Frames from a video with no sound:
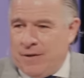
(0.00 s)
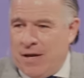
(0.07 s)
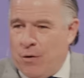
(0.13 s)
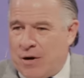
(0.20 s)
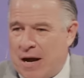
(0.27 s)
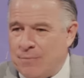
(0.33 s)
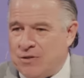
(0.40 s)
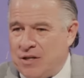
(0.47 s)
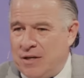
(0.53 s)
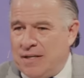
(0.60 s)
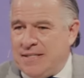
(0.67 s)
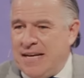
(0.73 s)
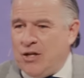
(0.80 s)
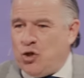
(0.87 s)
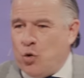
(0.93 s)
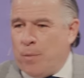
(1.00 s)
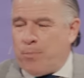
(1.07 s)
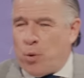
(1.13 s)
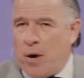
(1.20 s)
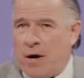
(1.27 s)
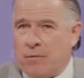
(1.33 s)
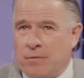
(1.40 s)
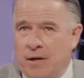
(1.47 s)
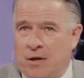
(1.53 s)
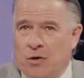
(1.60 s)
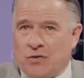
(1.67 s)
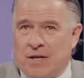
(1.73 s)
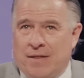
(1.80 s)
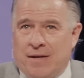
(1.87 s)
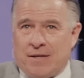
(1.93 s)
Here it comes. I'm going to teach you a prayer. It
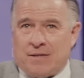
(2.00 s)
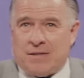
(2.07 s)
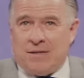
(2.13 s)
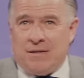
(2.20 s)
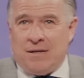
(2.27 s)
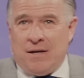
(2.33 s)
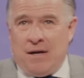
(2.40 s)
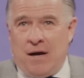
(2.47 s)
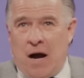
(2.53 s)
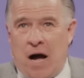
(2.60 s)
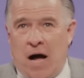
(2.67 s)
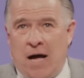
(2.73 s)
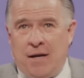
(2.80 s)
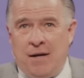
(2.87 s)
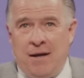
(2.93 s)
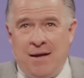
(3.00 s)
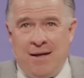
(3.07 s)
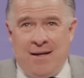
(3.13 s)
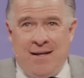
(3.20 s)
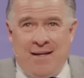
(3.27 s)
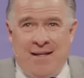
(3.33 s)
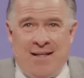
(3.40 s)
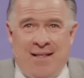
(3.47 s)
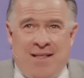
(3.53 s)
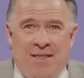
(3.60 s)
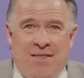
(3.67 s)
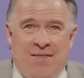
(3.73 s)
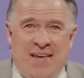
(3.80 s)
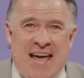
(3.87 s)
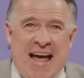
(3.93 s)
goes like this God,
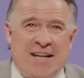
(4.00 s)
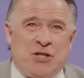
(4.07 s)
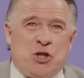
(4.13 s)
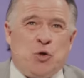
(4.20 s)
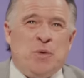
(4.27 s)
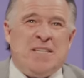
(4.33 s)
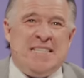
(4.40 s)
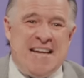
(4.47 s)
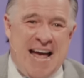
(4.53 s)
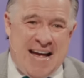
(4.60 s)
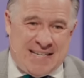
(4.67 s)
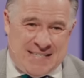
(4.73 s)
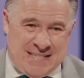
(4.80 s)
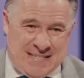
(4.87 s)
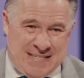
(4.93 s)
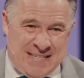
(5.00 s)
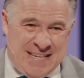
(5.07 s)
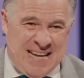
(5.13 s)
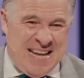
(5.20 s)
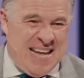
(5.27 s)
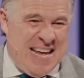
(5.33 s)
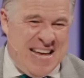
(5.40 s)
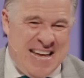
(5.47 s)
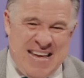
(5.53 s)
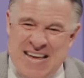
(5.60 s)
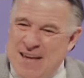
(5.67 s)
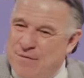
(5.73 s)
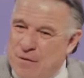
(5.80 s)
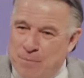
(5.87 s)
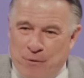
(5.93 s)
the answer is yes,
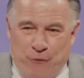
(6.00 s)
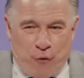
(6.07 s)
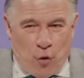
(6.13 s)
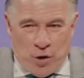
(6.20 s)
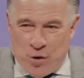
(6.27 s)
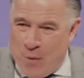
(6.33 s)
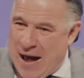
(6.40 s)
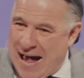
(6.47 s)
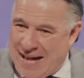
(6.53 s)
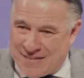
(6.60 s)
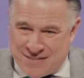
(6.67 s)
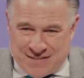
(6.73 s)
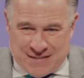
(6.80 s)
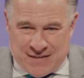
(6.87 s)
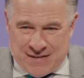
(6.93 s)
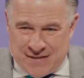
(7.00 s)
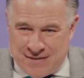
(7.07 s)
even before you ask.